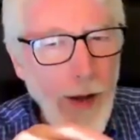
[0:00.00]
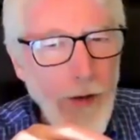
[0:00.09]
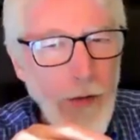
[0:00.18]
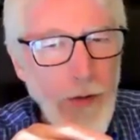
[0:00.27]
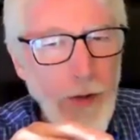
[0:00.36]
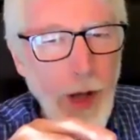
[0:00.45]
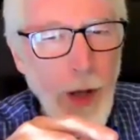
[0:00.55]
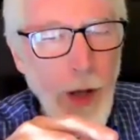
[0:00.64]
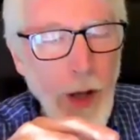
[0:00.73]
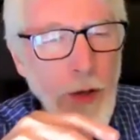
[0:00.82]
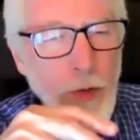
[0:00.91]
does
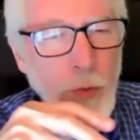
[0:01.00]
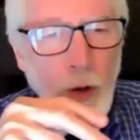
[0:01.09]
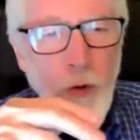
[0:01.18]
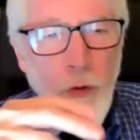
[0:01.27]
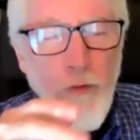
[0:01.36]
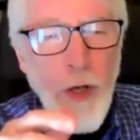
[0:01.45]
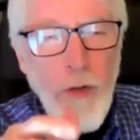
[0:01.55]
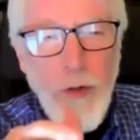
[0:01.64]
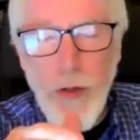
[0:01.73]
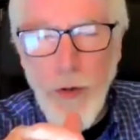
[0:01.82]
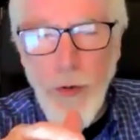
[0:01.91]
what you've just
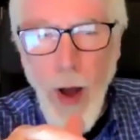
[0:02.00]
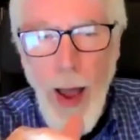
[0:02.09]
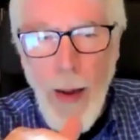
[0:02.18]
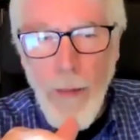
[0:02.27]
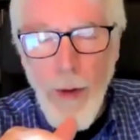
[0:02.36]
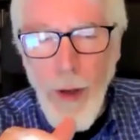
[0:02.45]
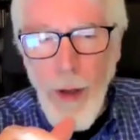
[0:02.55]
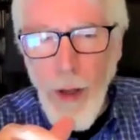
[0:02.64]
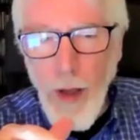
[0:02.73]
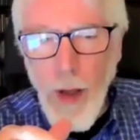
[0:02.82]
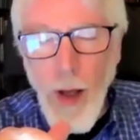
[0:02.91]
described,
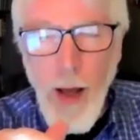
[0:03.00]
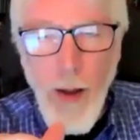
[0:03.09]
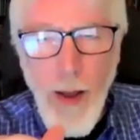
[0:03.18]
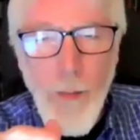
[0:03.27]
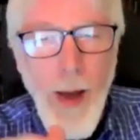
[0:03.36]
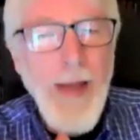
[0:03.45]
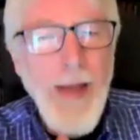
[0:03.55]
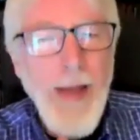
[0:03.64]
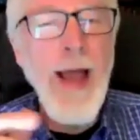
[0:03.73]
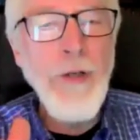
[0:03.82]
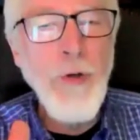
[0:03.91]
am I
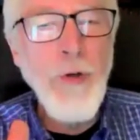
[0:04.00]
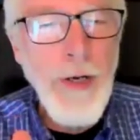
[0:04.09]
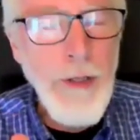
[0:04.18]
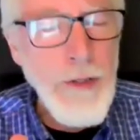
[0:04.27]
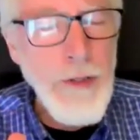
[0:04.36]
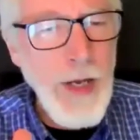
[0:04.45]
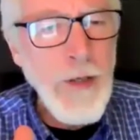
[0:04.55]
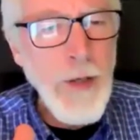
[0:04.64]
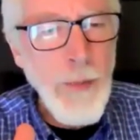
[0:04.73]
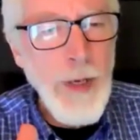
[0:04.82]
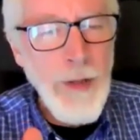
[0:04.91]
exaggerating to say, to
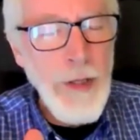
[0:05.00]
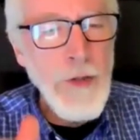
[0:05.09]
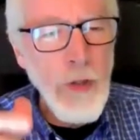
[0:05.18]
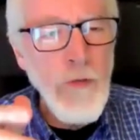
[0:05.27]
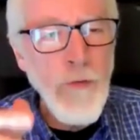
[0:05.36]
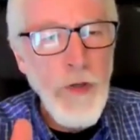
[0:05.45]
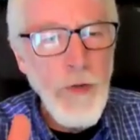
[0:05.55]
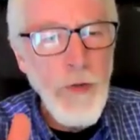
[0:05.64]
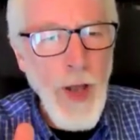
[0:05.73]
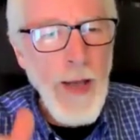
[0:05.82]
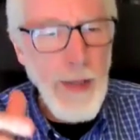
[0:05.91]
me this just feels
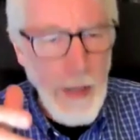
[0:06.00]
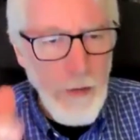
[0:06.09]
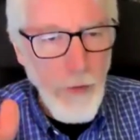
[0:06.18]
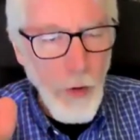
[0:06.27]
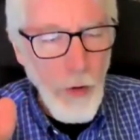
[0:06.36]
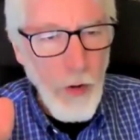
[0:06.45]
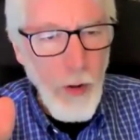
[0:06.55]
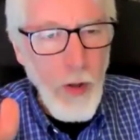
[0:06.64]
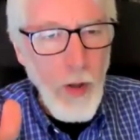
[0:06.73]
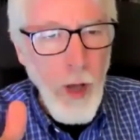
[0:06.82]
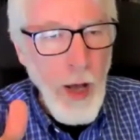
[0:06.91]
like evil?
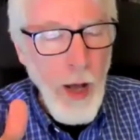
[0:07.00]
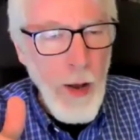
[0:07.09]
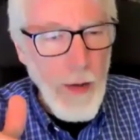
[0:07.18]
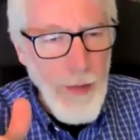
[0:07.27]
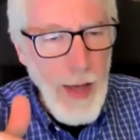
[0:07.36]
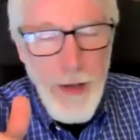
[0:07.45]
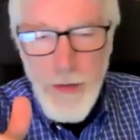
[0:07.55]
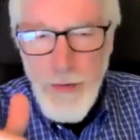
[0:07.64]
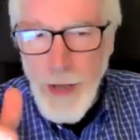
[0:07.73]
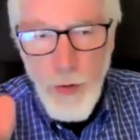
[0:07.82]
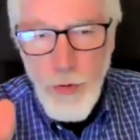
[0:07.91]
Is
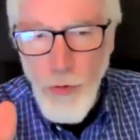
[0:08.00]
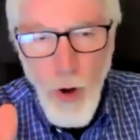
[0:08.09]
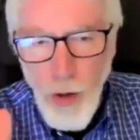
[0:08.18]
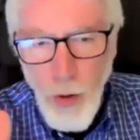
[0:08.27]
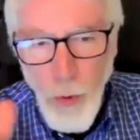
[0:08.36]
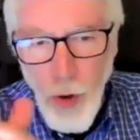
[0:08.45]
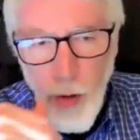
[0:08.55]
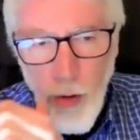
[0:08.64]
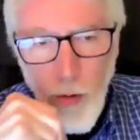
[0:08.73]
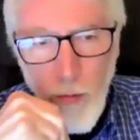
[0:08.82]
that too strong a word?